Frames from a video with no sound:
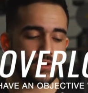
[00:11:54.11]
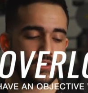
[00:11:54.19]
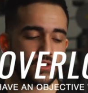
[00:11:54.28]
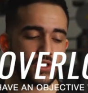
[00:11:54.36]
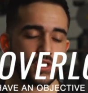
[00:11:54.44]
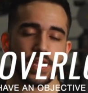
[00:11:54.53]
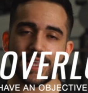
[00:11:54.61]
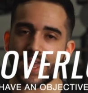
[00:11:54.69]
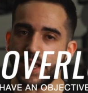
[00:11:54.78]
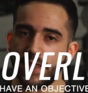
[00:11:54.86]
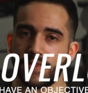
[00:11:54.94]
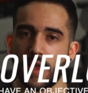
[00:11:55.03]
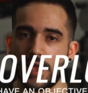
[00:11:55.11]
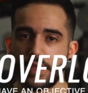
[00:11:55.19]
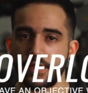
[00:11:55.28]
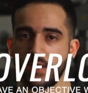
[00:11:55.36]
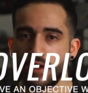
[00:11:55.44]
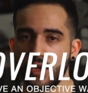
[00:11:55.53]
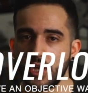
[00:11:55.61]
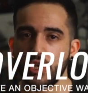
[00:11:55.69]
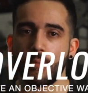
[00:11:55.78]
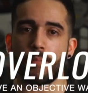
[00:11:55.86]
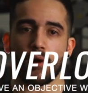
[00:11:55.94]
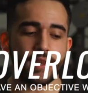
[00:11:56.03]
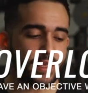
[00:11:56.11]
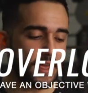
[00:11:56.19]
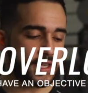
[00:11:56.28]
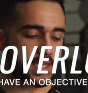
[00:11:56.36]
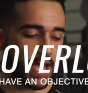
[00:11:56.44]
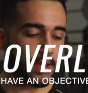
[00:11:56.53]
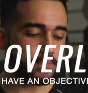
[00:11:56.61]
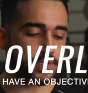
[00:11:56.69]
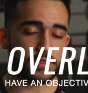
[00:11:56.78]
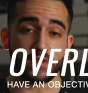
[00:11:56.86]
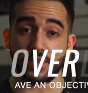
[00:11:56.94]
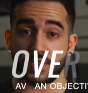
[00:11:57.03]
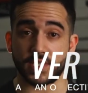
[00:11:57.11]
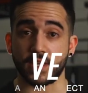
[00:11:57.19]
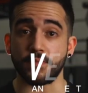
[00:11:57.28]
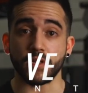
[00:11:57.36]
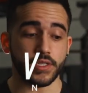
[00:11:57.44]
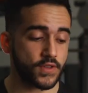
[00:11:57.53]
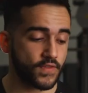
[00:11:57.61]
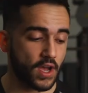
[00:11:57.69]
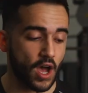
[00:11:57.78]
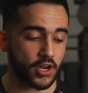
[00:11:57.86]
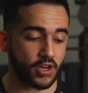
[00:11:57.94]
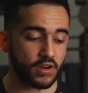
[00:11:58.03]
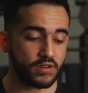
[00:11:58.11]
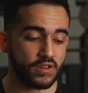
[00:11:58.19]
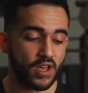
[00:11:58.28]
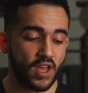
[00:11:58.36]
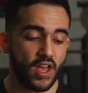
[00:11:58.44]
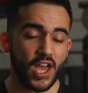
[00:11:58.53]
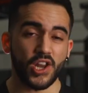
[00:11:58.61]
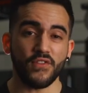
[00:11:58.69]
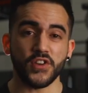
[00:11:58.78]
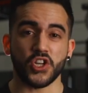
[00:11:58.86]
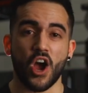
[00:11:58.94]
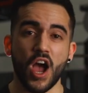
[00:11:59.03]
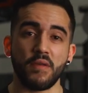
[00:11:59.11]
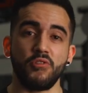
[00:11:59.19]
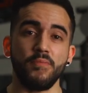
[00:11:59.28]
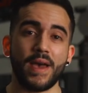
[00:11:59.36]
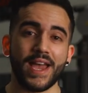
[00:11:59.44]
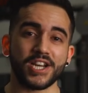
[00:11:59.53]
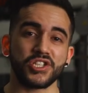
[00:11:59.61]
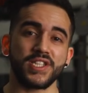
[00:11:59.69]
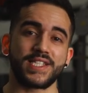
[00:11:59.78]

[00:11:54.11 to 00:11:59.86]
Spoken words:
So just like anything, your body adapts to the stimulus of cardio, and over time, you may actually